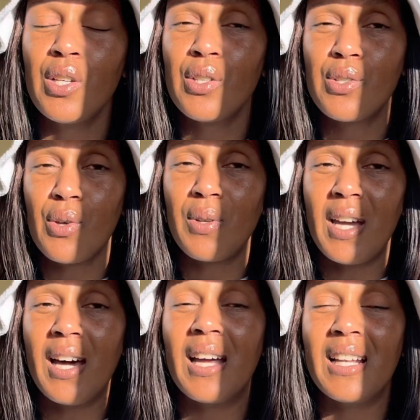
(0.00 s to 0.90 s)
So
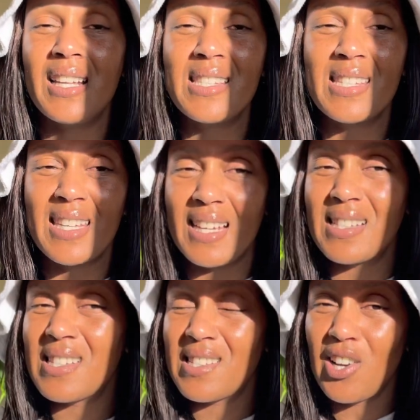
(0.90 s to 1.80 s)
yeah, let's
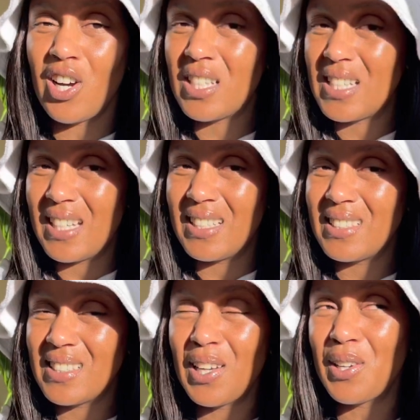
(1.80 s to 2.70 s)
get started